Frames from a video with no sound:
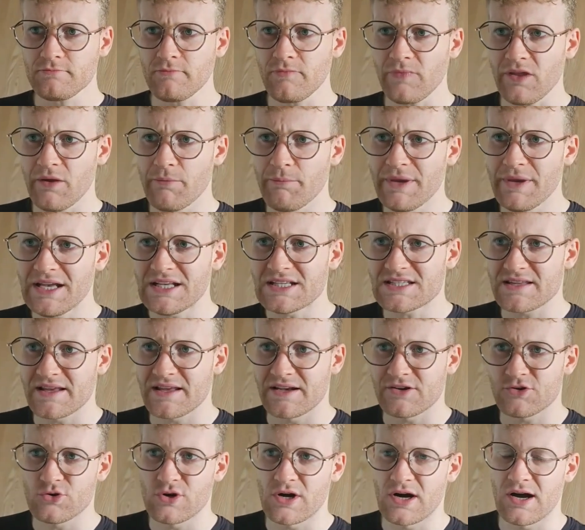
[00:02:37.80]
means that
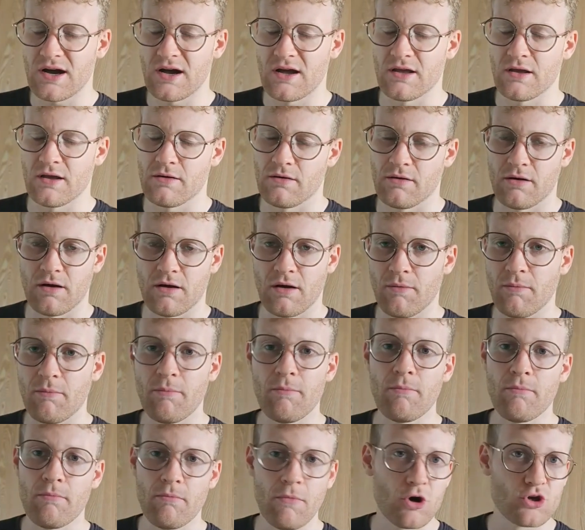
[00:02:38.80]
you are uh,
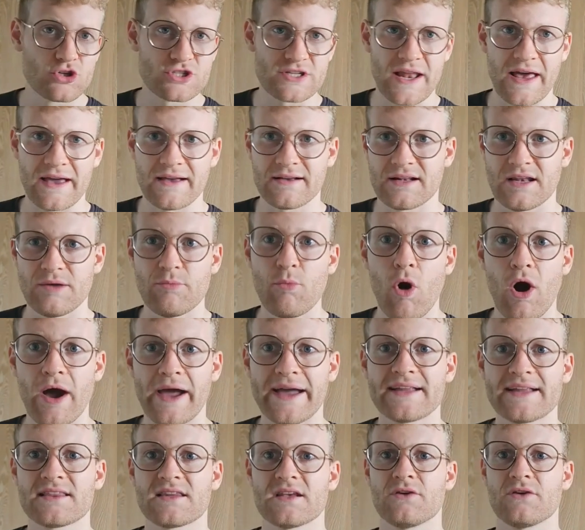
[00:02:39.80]
most likely more
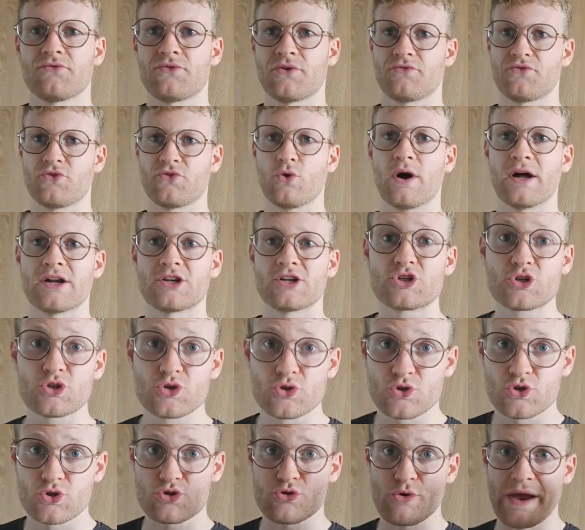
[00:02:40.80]
active if you are
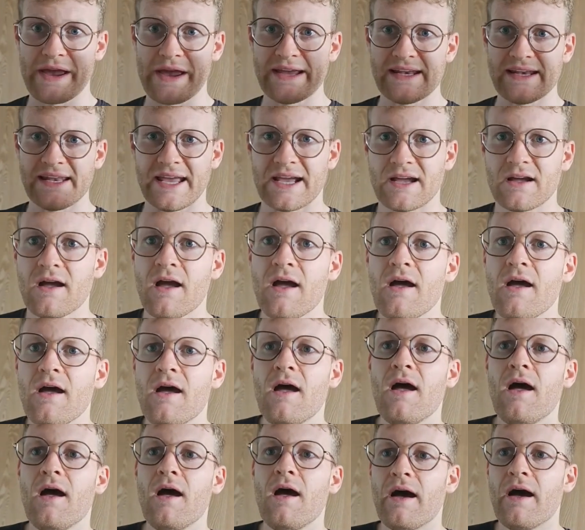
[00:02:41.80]
trading.
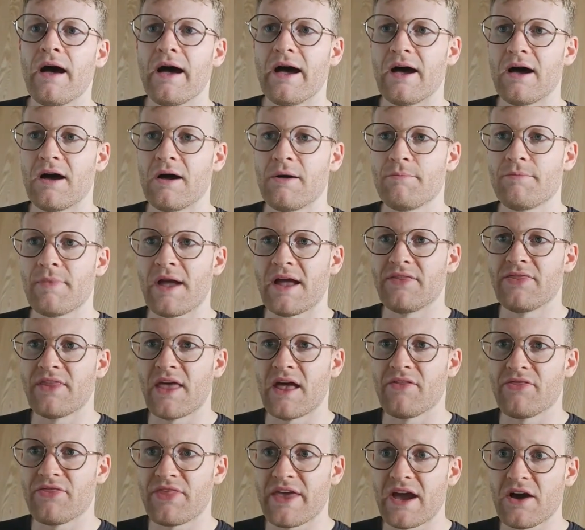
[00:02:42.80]
Um, and
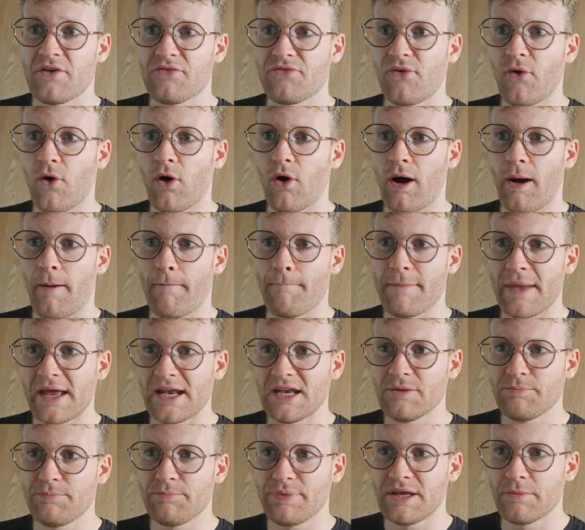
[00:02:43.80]
and therefore many
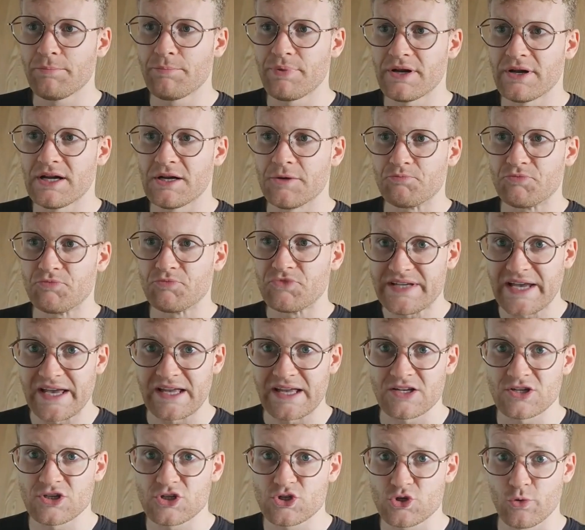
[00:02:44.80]
people
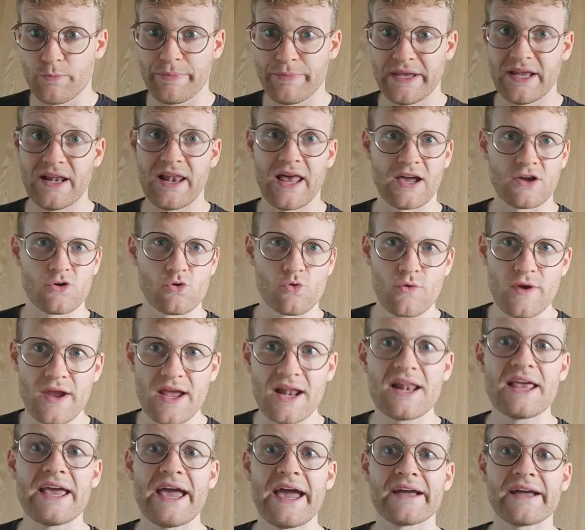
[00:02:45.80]
tend to be like
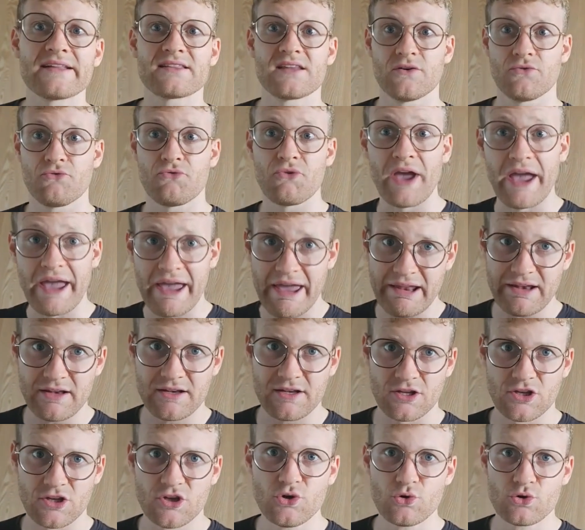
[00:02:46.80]
really active and
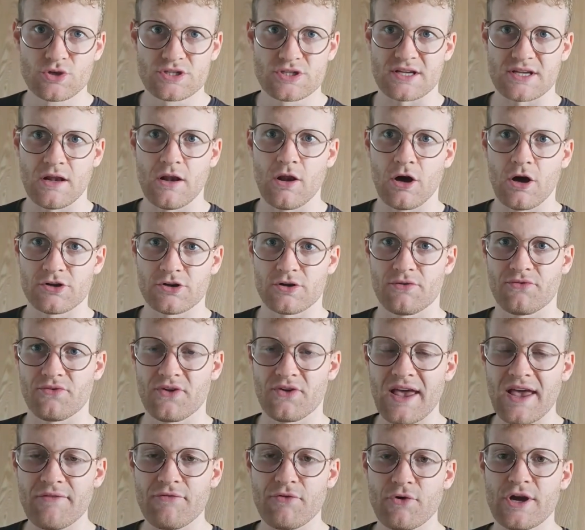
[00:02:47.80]
use a lot of
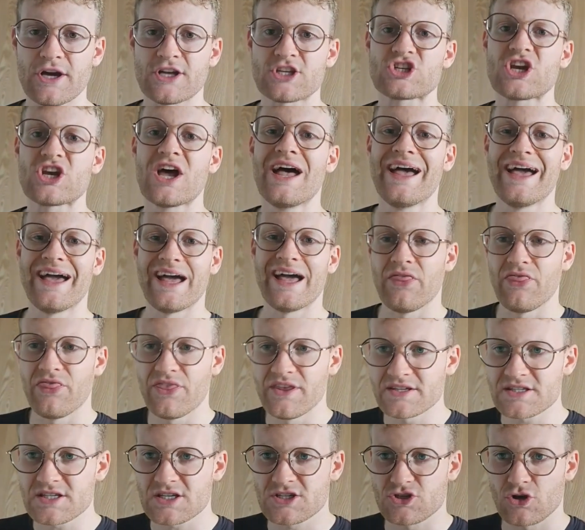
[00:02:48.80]
leverage and
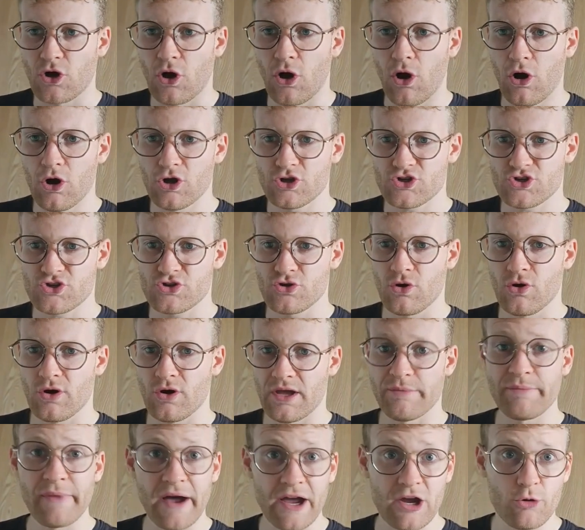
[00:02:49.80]
this is also in
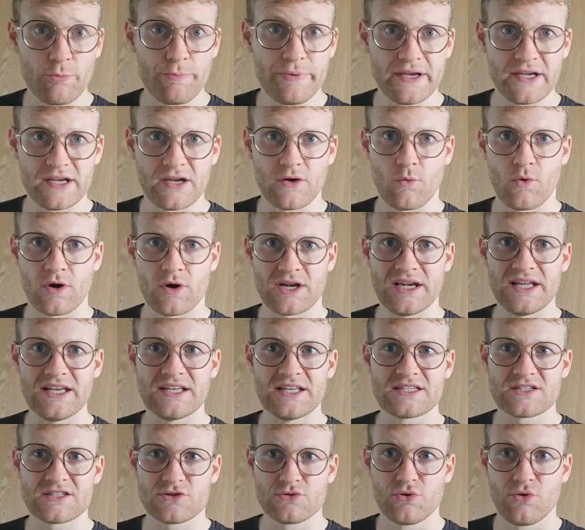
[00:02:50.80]
my opinion what
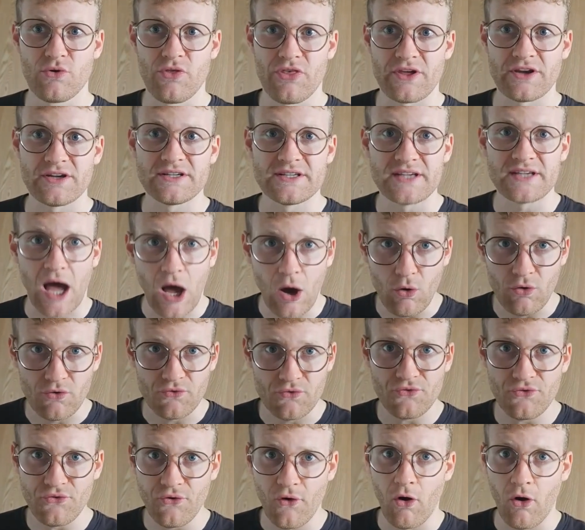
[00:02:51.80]
leads to the
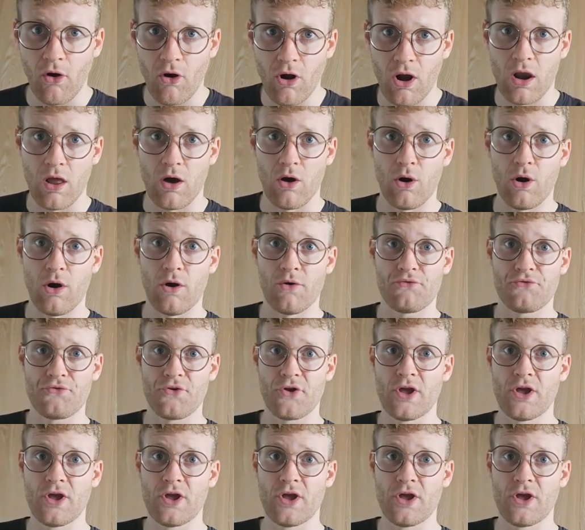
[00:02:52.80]
downfall of